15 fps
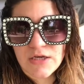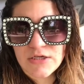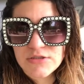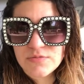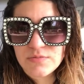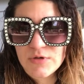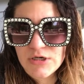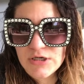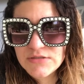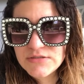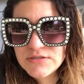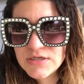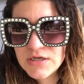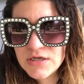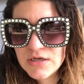just wanted
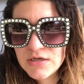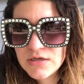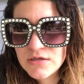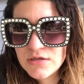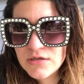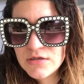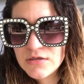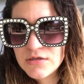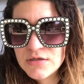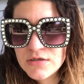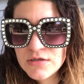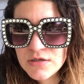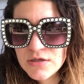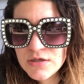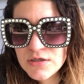to
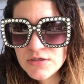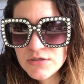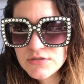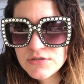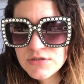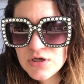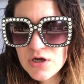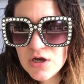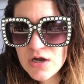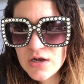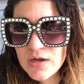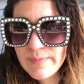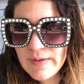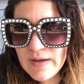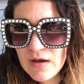
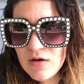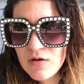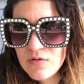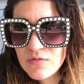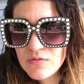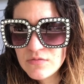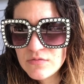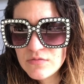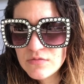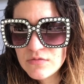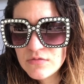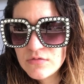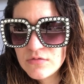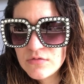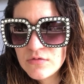talk about
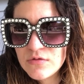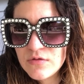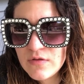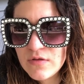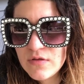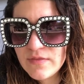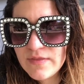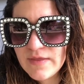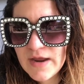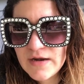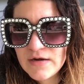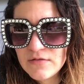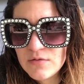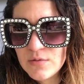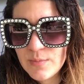
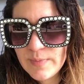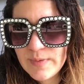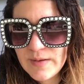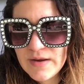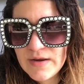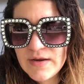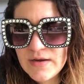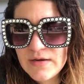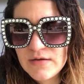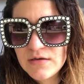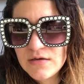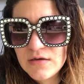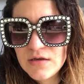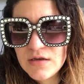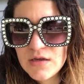that a little bit
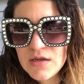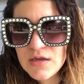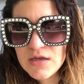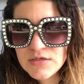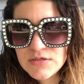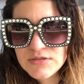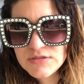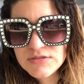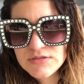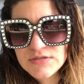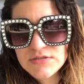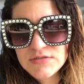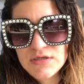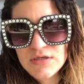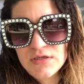and
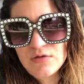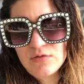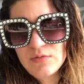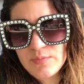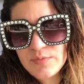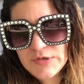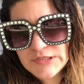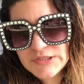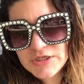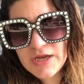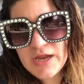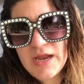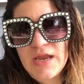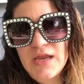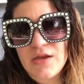just, you know,
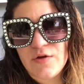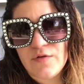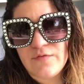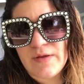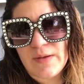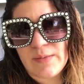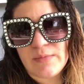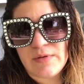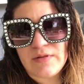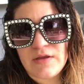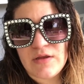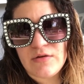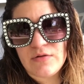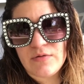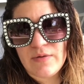appreciate your family that
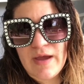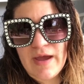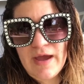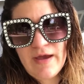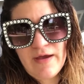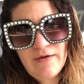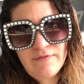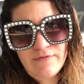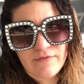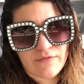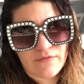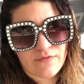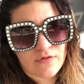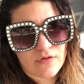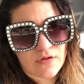you do have.
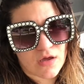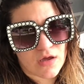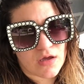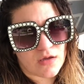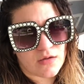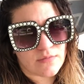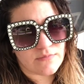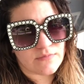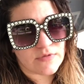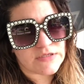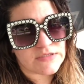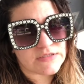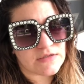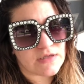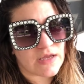
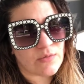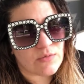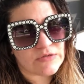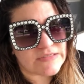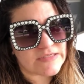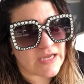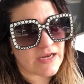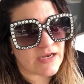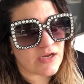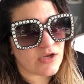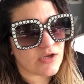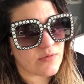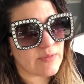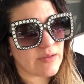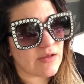Because um, in like one second it
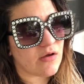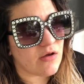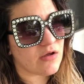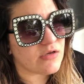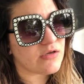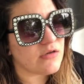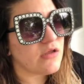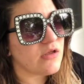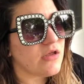could be gone.